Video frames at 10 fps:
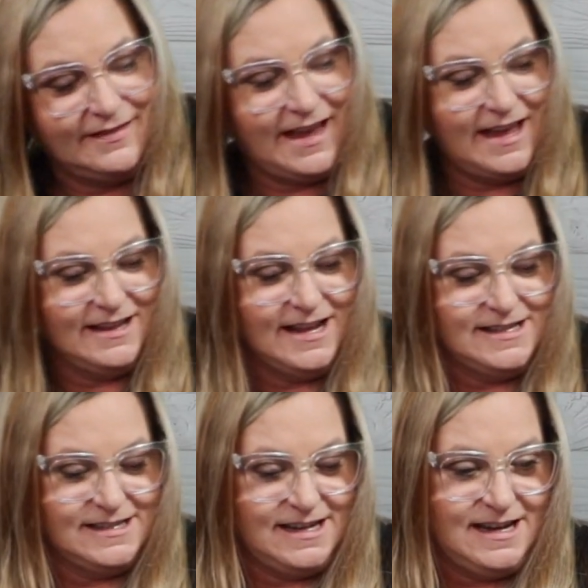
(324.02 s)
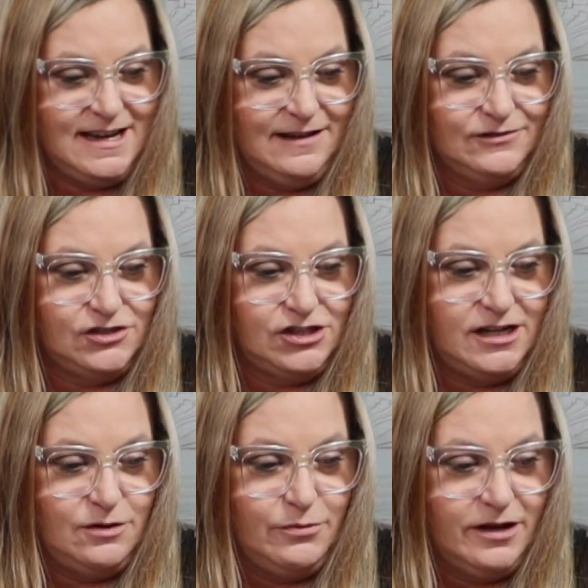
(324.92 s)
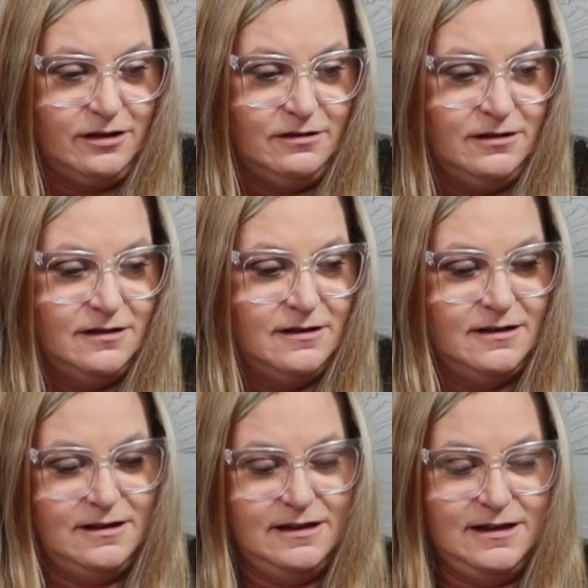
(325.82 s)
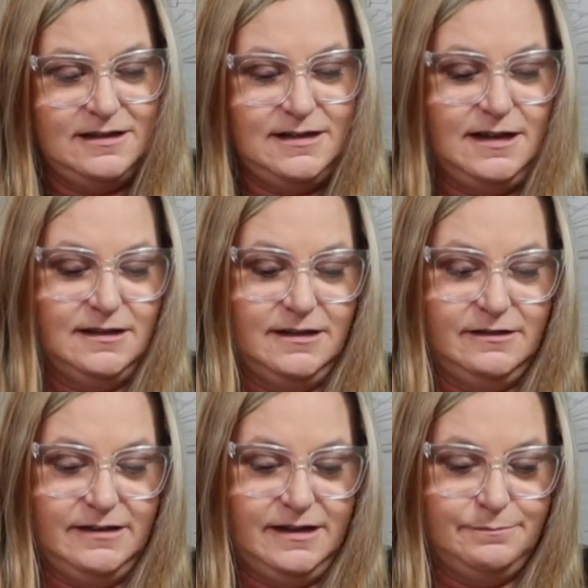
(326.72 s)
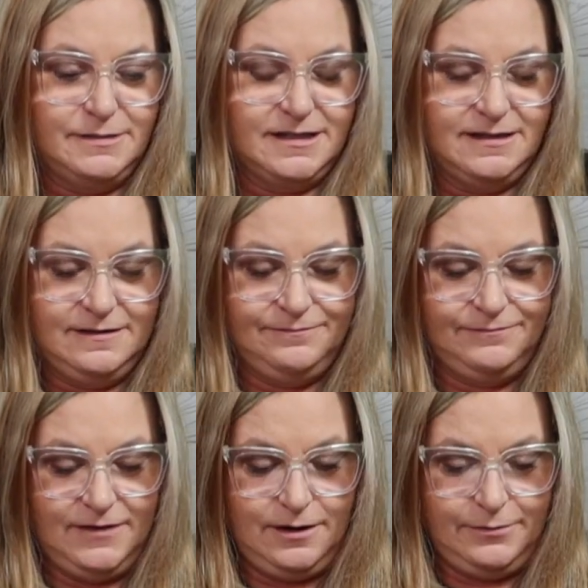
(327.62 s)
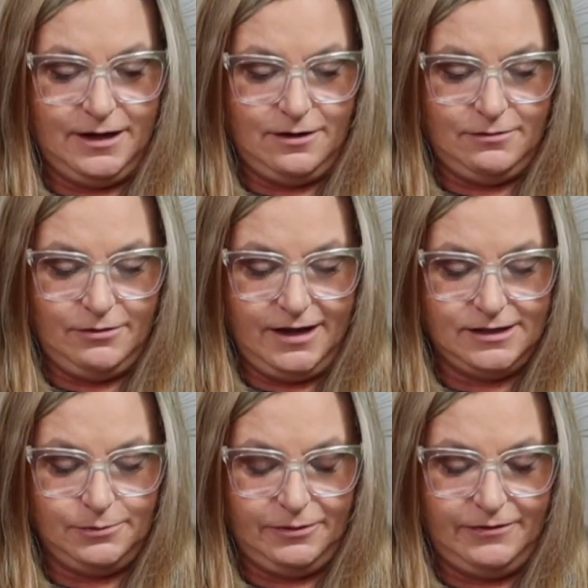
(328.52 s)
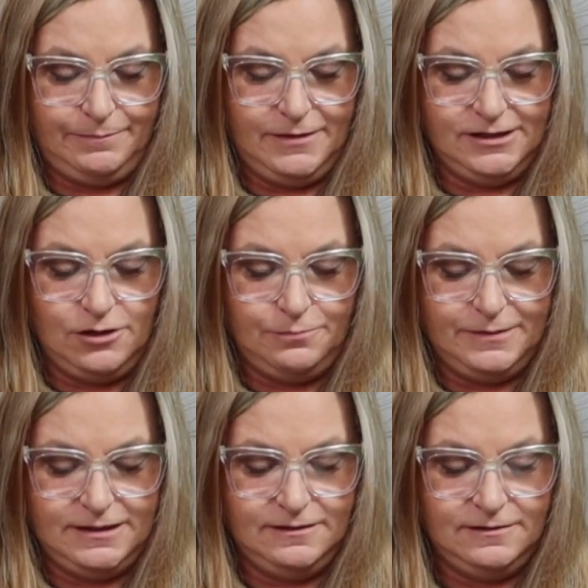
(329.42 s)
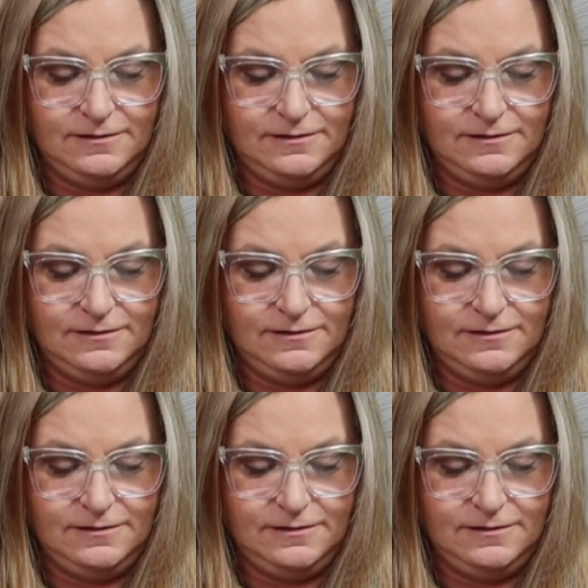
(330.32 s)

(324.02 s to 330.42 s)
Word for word: And let's see if she will take a little nibs. Here we go. Okay, so we rip this open.